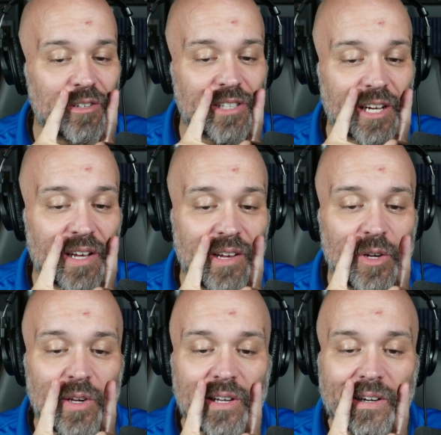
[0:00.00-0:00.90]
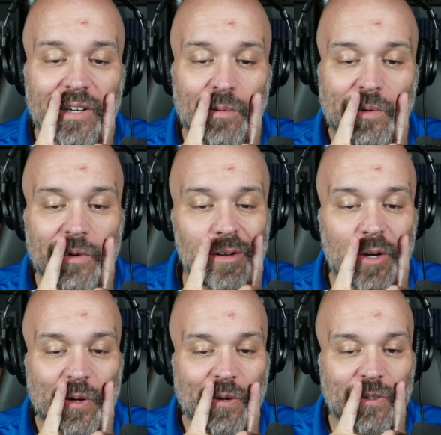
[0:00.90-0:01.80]
It was like, okay, we're going to
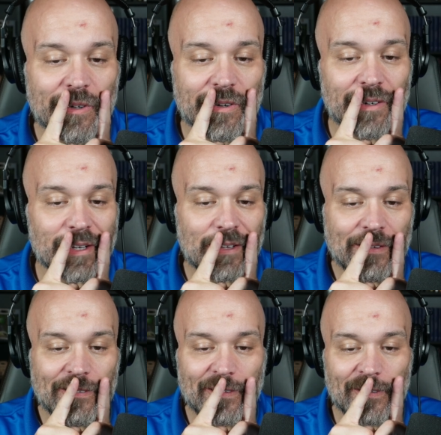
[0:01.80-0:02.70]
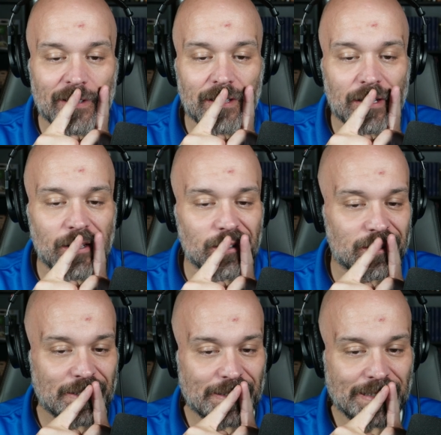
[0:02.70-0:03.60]
closer and closer and
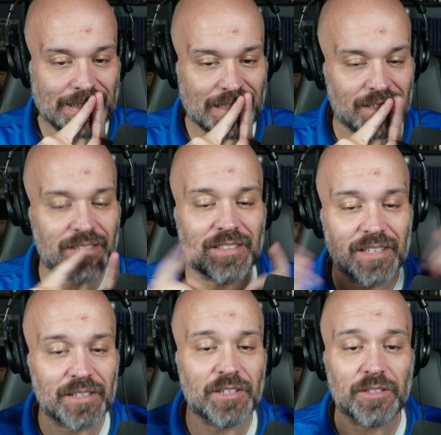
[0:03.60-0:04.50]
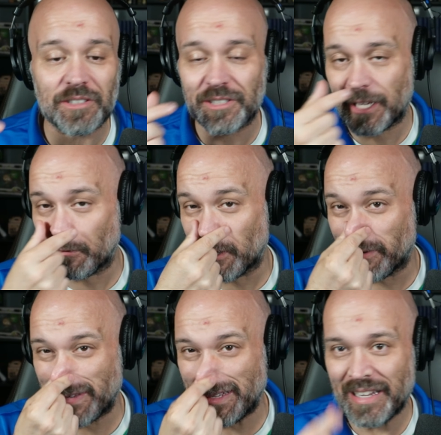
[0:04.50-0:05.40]
closer until you just get rid
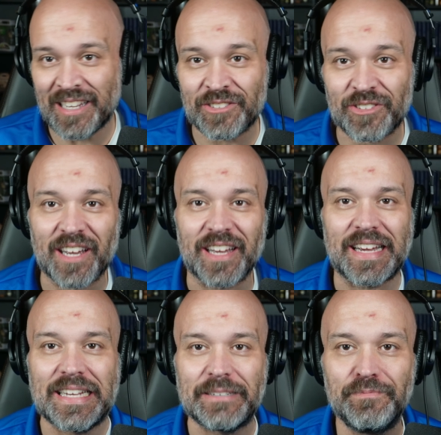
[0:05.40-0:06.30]
of it and try again.